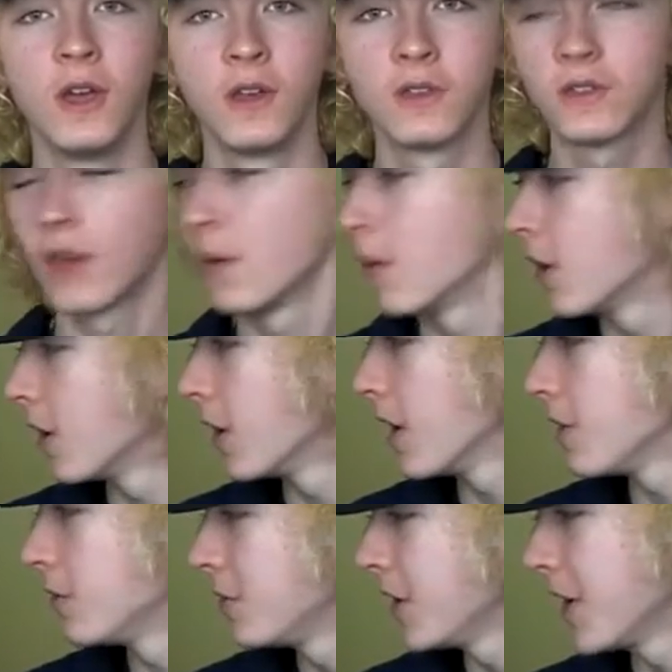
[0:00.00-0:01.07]
So
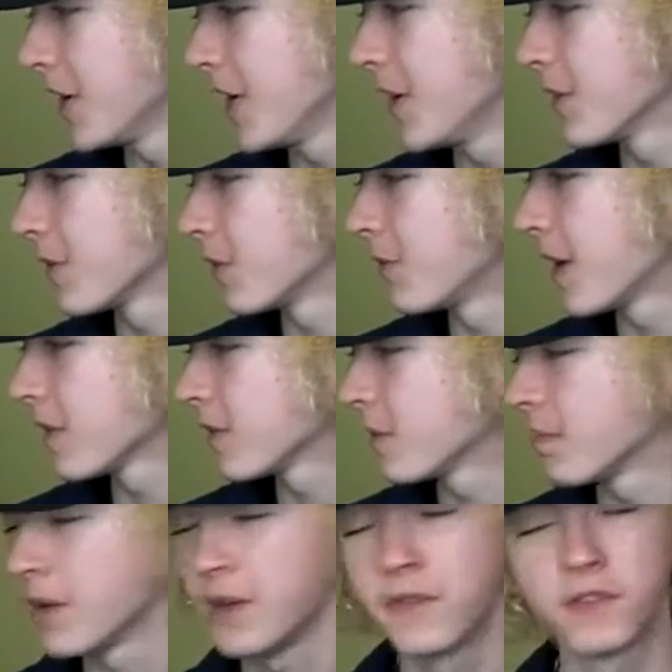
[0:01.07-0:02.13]
it really is a
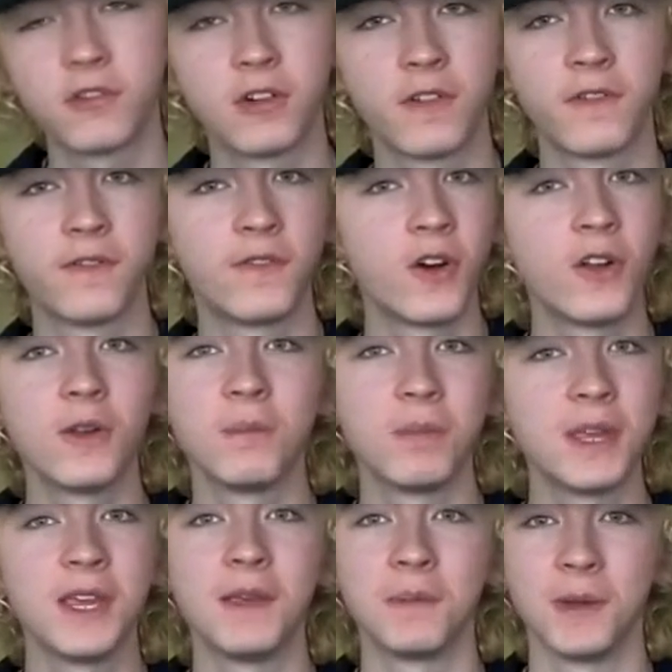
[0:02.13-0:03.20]
recipe for a fun
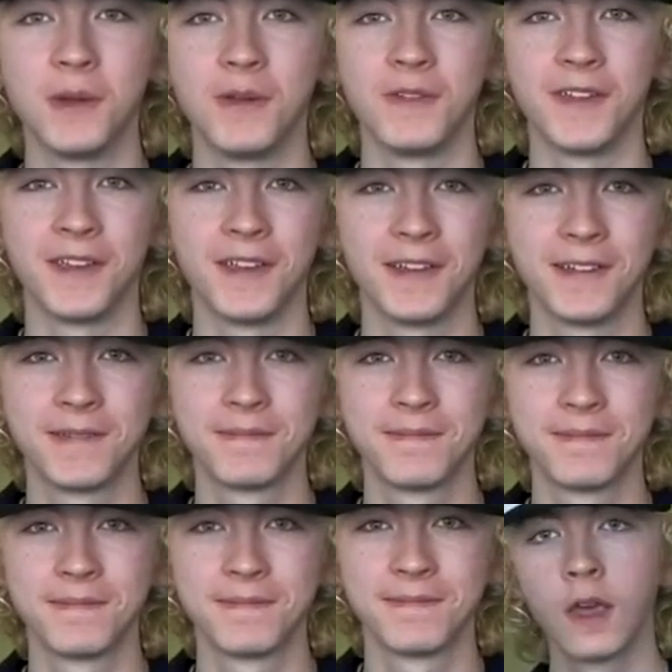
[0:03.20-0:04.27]
B-movie.
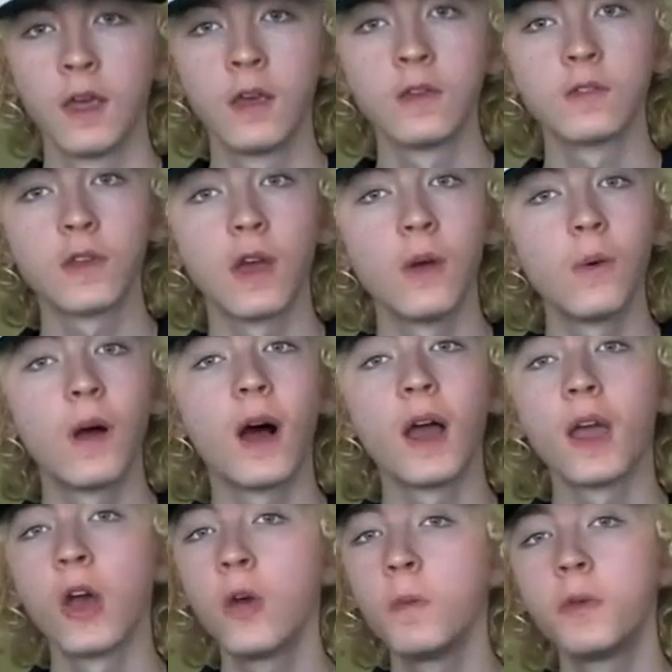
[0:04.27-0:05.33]
So I
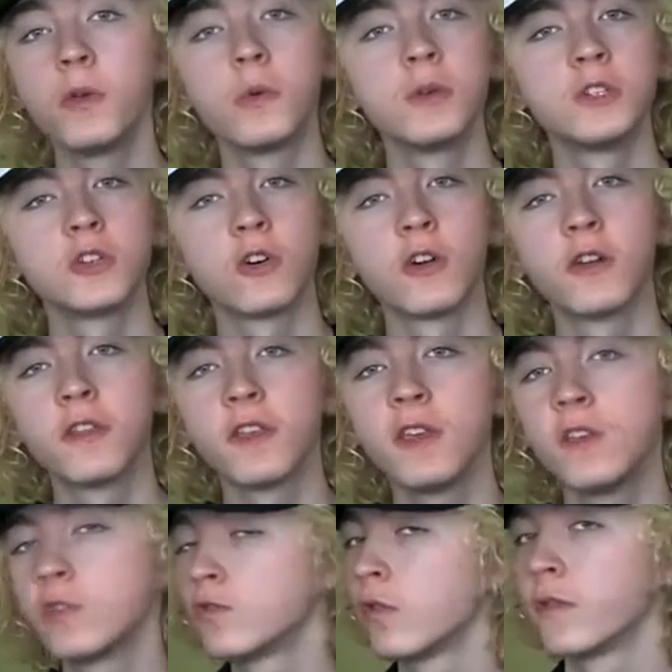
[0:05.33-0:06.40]
hope you enjoyed
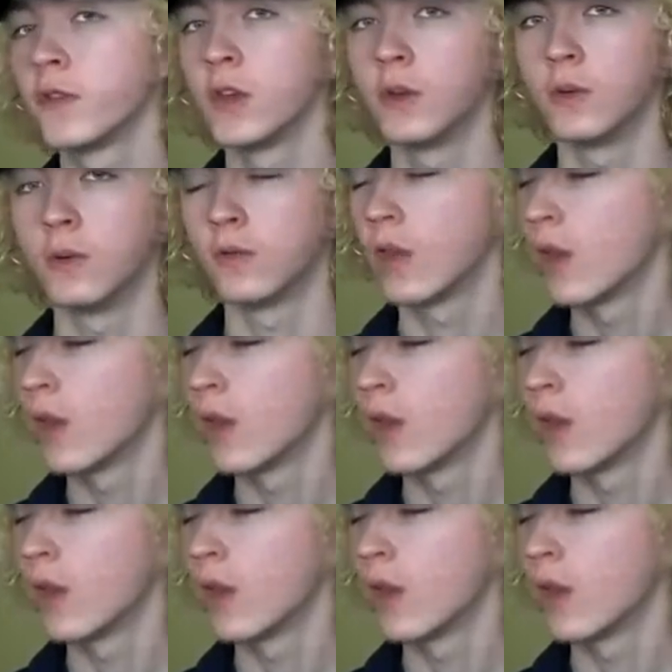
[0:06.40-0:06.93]
these reviews.